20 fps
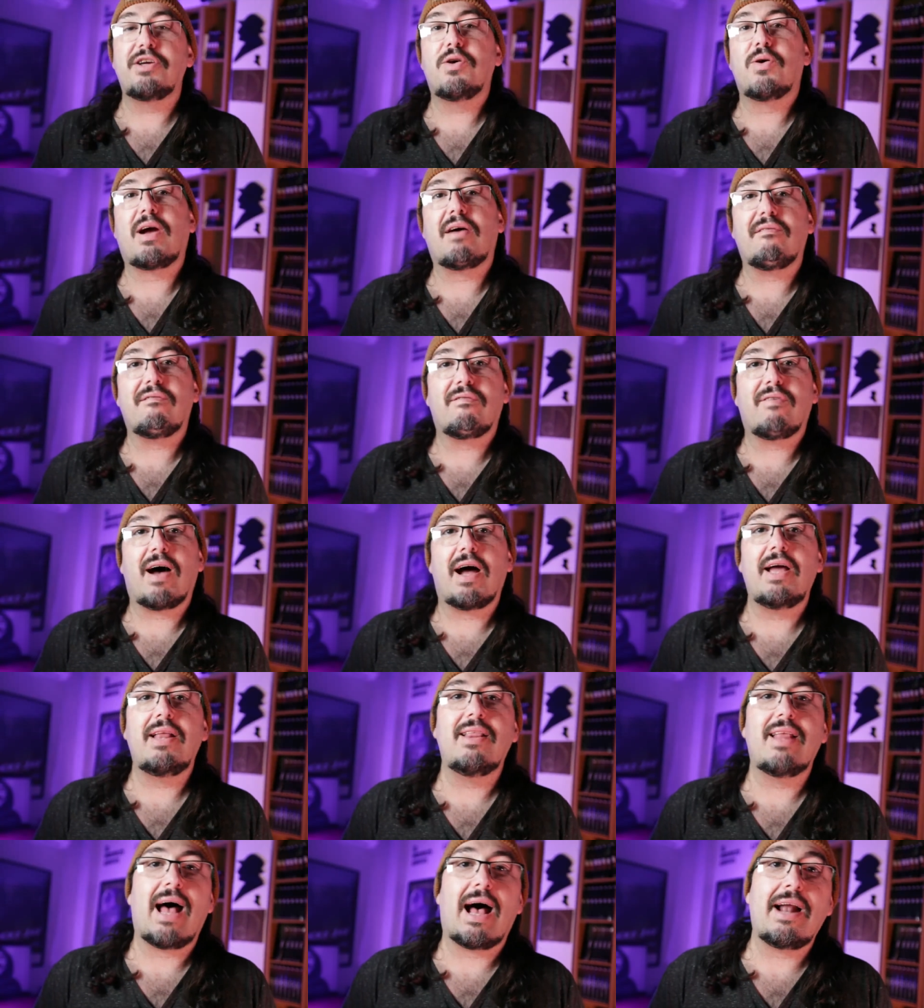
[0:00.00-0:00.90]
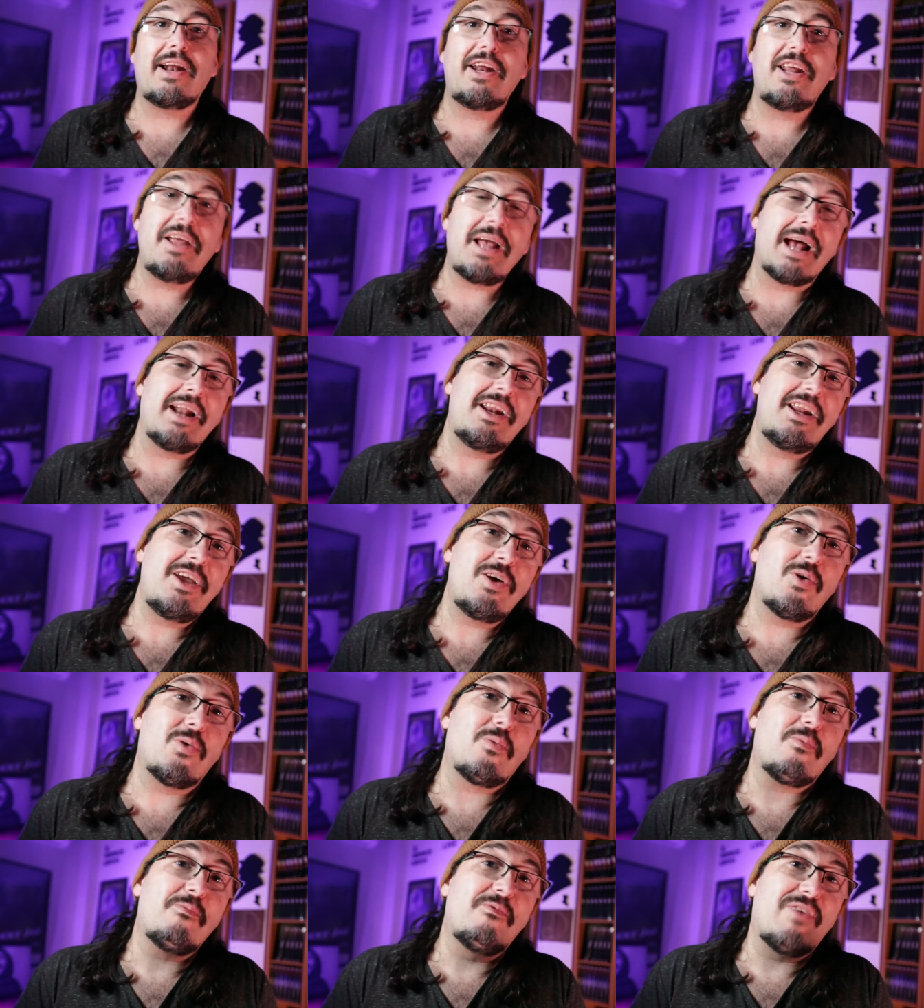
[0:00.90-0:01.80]
you can find a, a
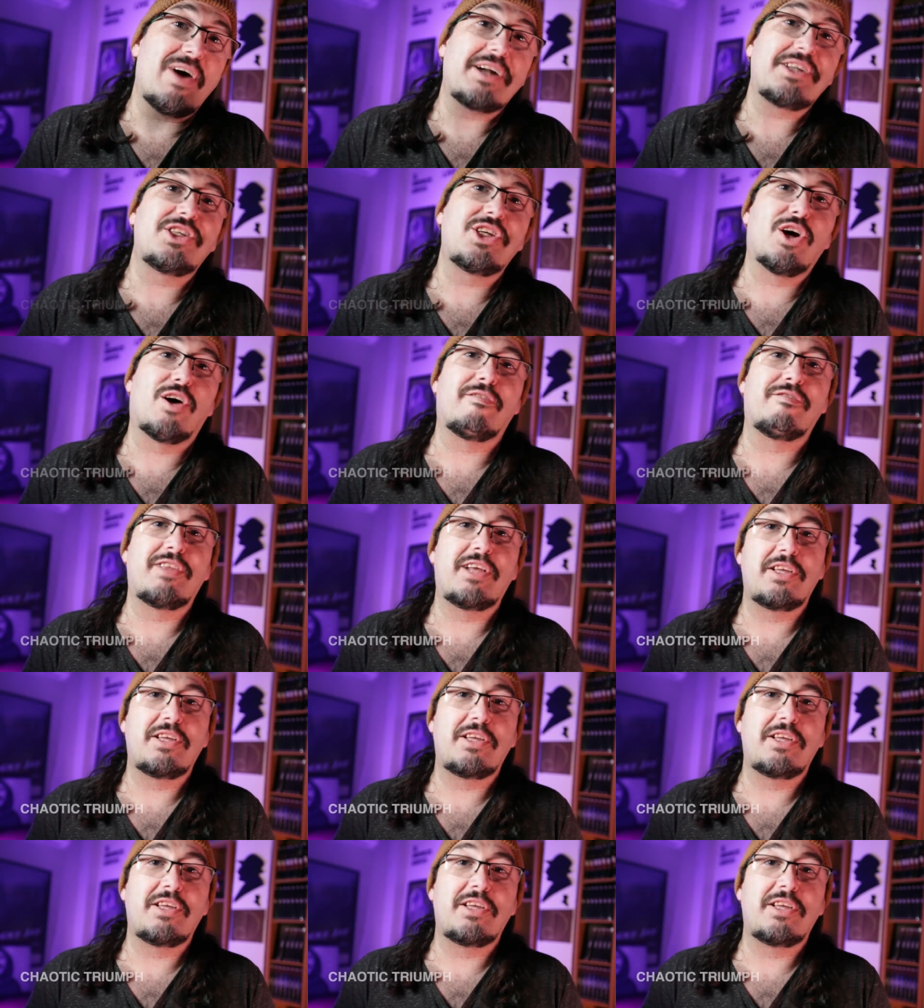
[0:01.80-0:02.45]
new version of the